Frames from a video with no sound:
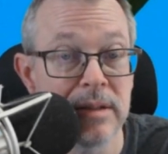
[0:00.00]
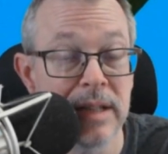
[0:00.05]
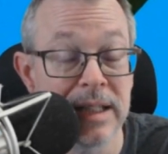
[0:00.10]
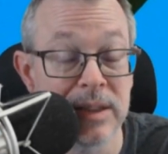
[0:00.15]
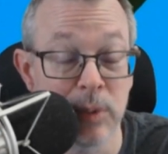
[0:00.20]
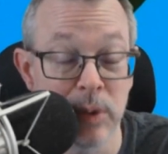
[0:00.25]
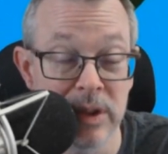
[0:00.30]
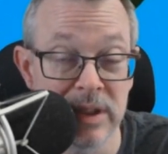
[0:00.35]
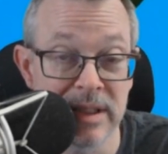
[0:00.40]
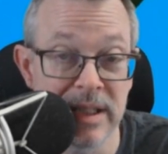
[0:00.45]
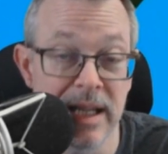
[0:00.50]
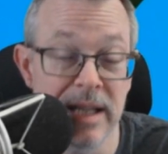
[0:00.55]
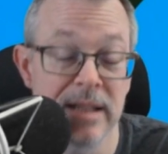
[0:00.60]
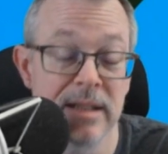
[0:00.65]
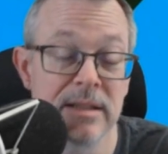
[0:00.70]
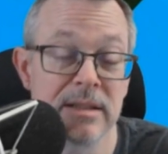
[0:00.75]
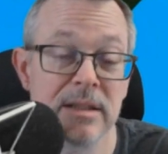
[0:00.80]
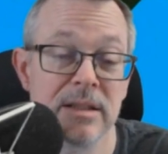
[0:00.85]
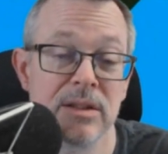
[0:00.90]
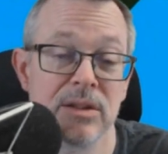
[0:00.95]
That's what he
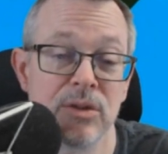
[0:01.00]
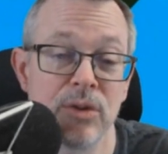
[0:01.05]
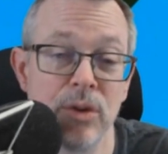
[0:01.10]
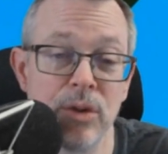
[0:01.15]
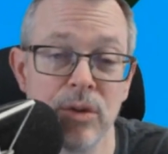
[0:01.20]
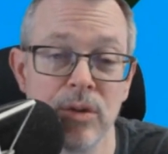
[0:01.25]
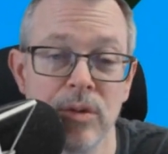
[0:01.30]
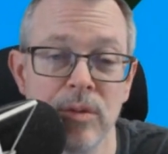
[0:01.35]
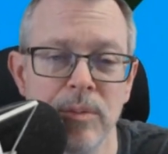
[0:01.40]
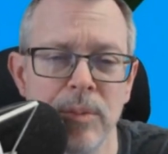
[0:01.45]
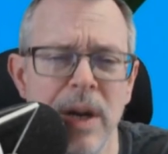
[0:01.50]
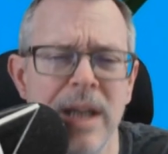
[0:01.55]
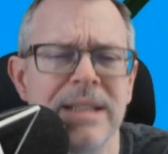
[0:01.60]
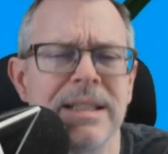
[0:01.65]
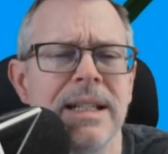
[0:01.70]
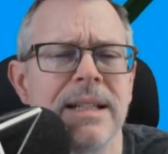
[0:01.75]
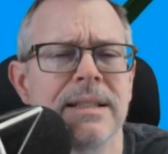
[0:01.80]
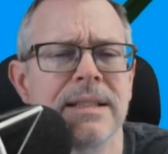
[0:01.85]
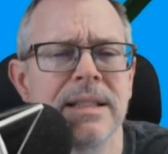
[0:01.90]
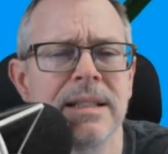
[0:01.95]
says. It's true.
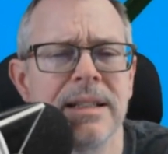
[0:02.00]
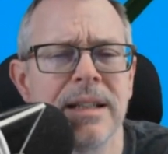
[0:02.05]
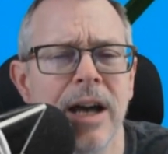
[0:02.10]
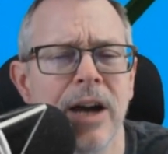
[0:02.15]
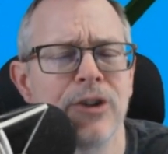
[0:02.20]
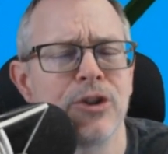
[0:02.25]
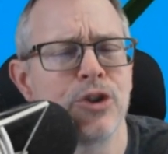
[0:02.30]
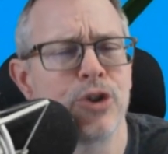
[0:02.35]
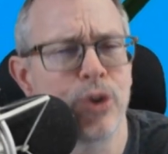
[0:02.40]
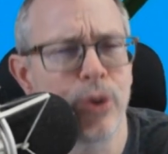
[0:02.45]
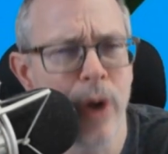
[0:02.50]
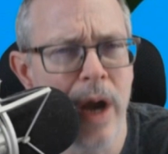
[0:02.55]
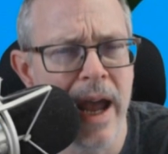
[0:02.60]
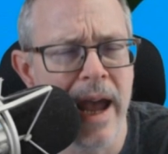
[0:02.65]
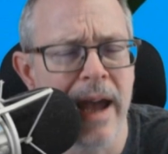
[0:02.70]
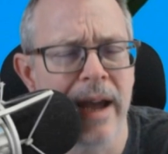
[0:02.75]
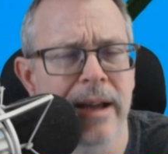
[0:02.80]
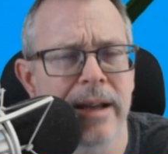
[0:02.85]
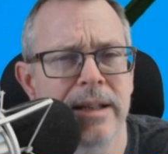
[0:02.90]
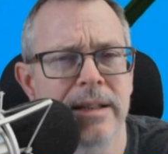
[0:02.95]
Presidency
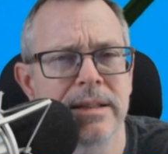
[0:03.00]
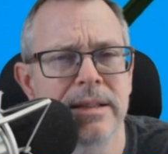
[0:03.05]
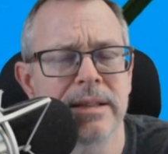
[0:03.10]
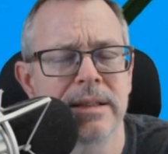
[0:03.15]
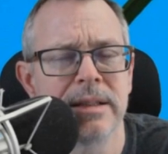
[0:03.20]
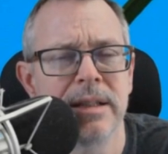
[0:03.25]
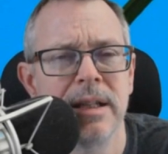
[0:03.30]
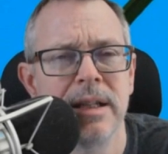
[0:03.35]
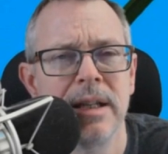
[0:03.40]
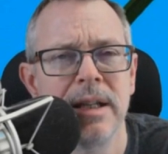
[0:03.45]
attracts